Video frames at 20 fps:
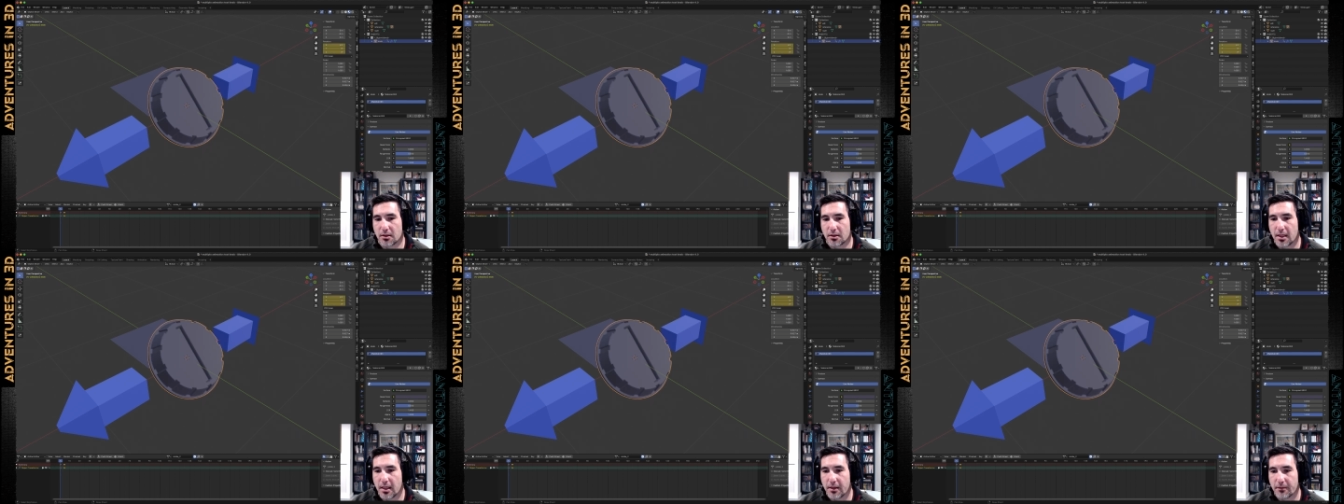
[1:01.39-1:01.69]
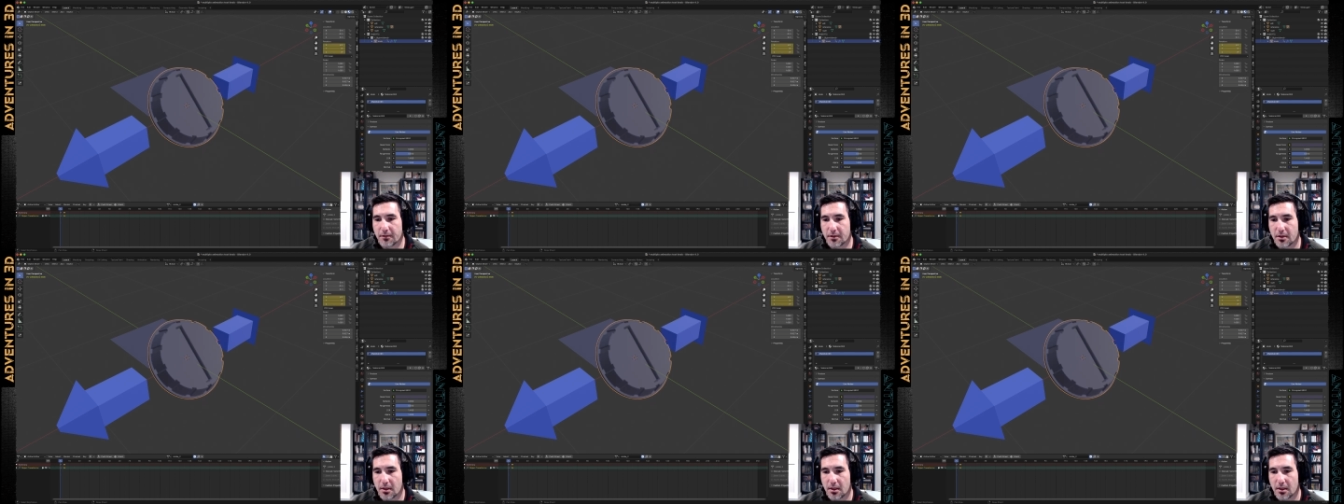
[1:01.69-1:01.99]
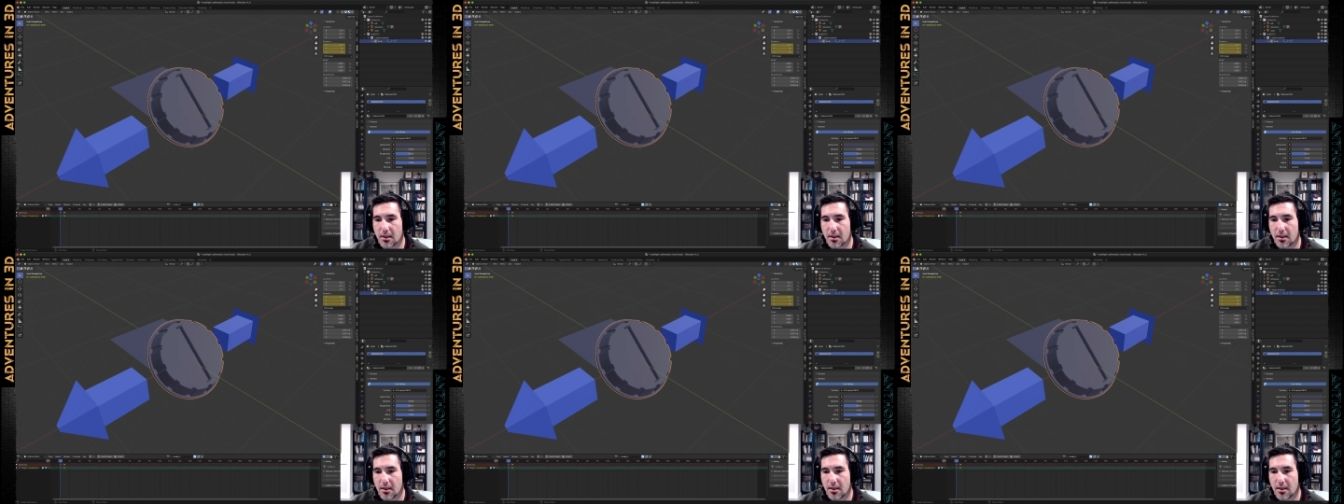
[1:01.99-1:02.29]
left,
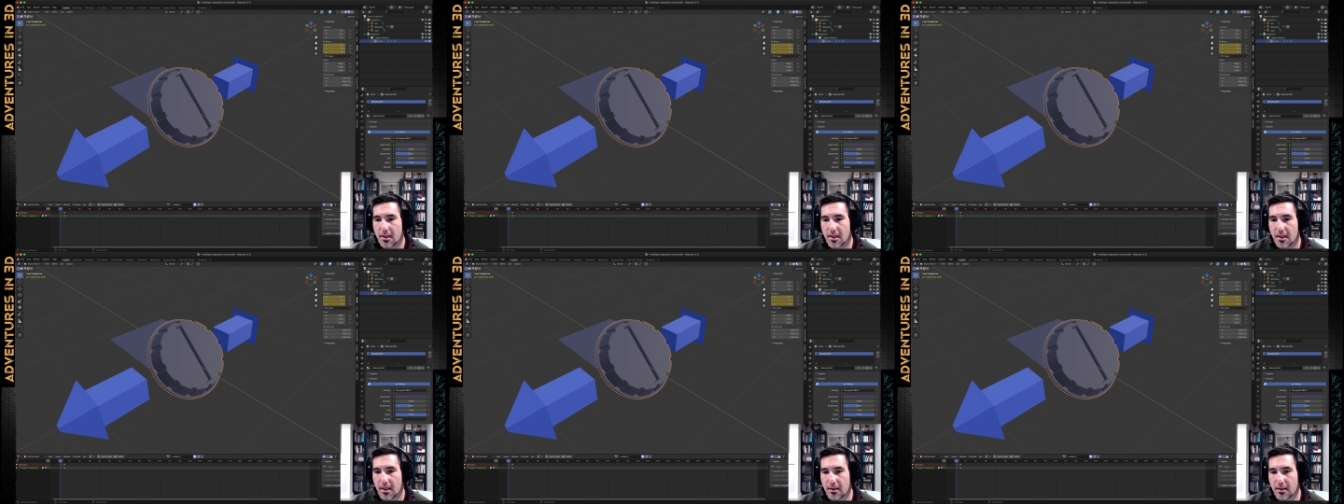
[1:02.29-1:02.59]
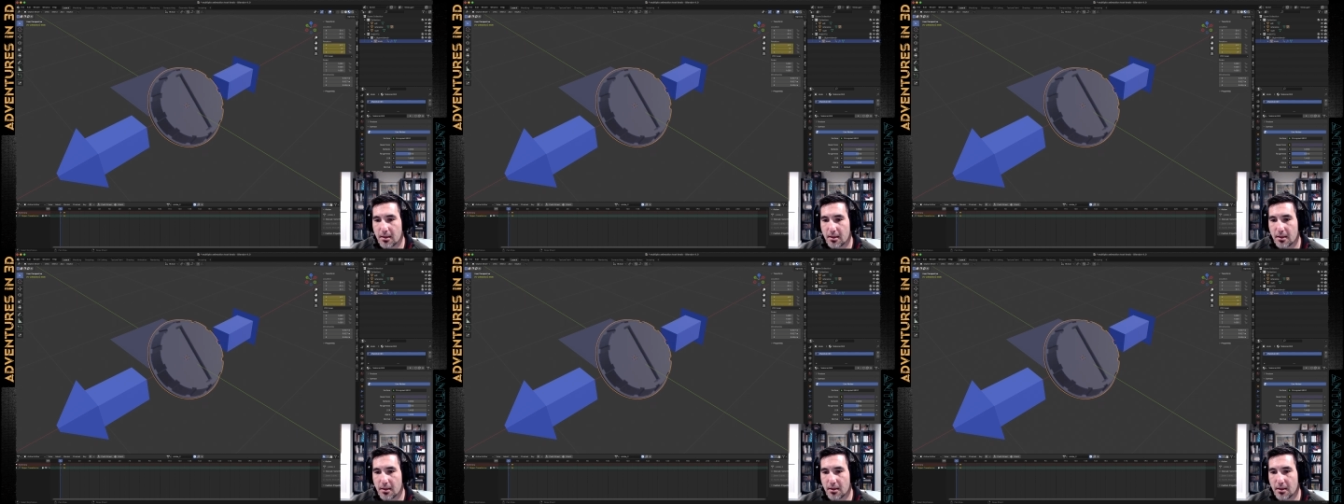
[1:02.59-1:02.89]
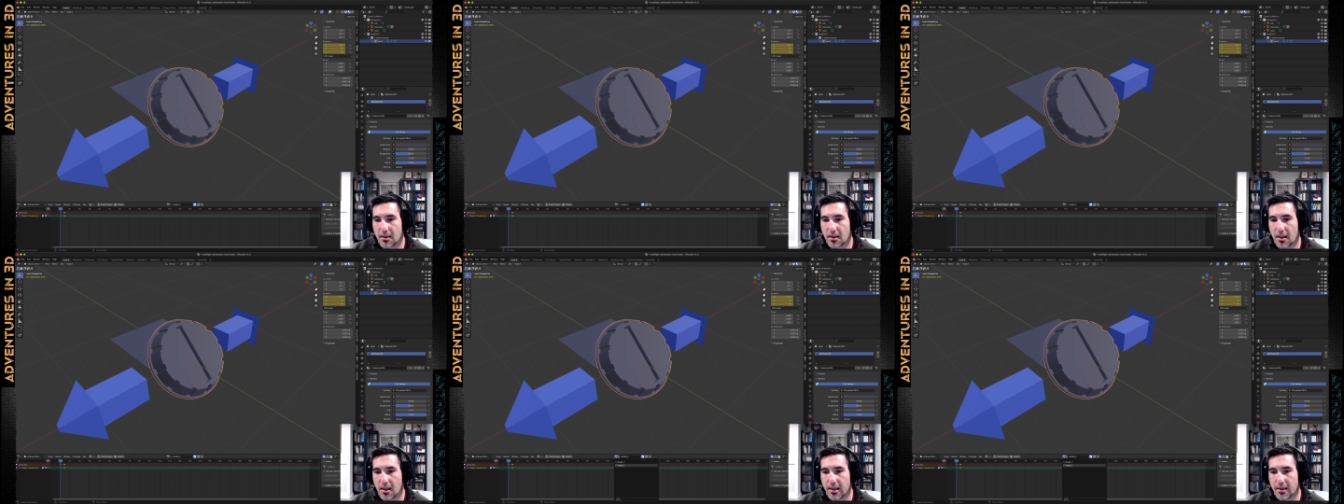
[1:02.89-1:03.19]
and
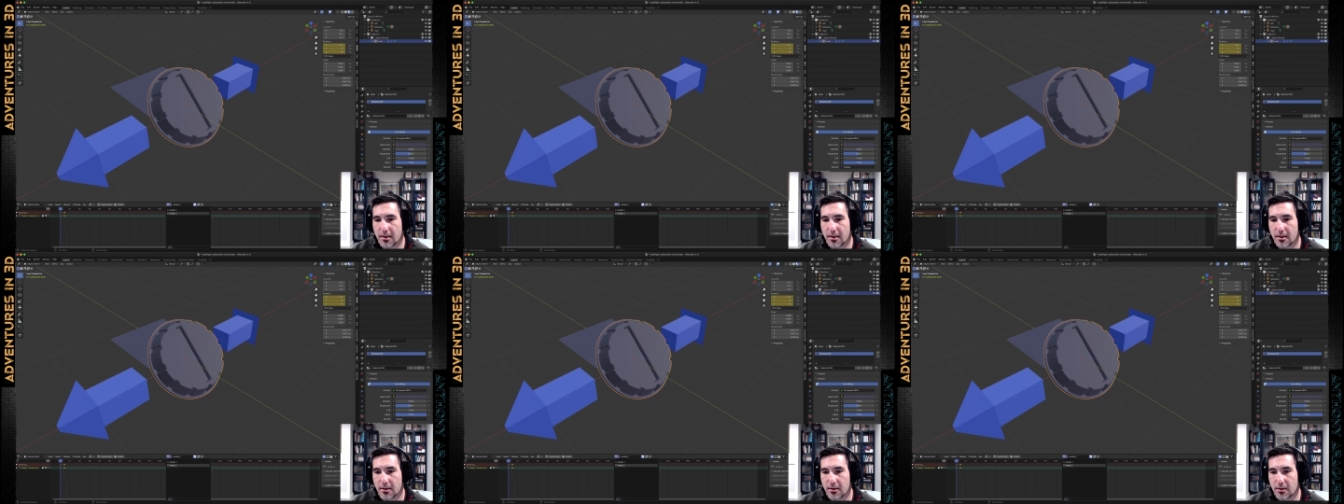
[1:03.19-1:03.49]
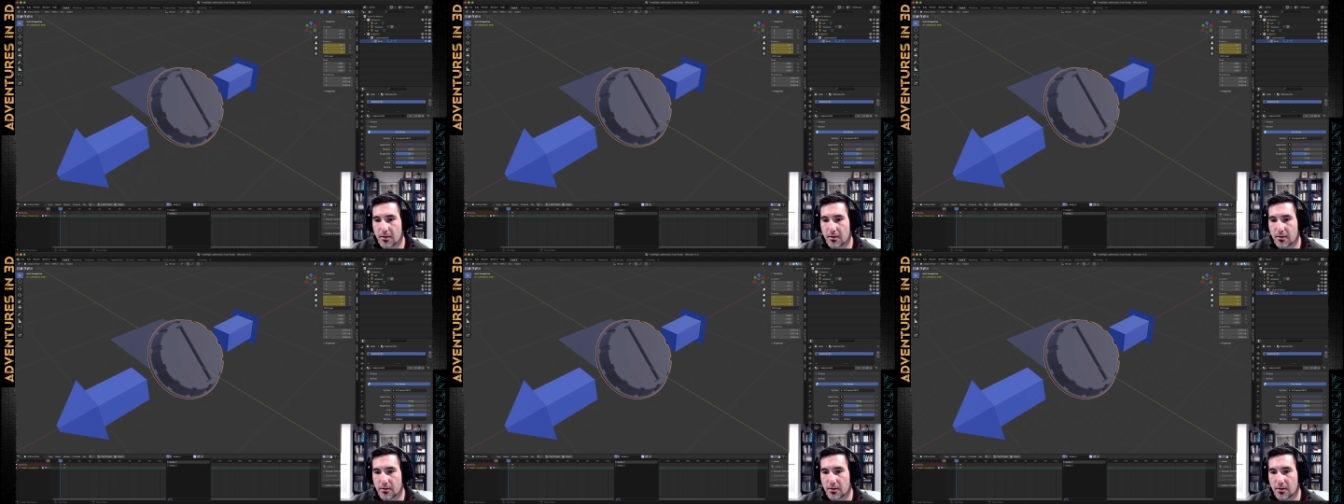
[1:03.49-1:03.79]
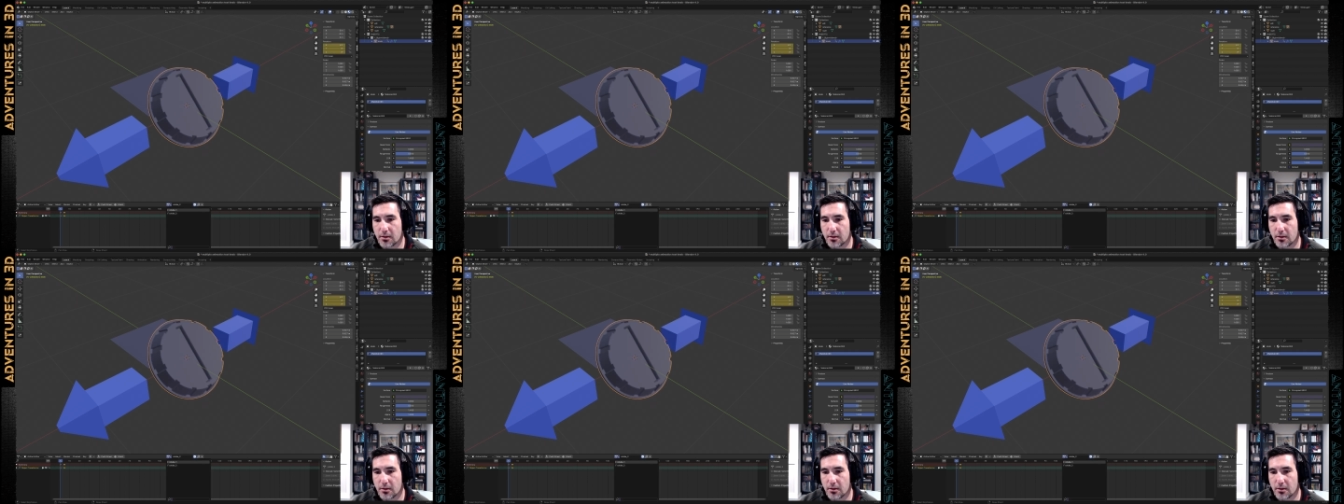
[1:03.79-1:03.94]
then I can go to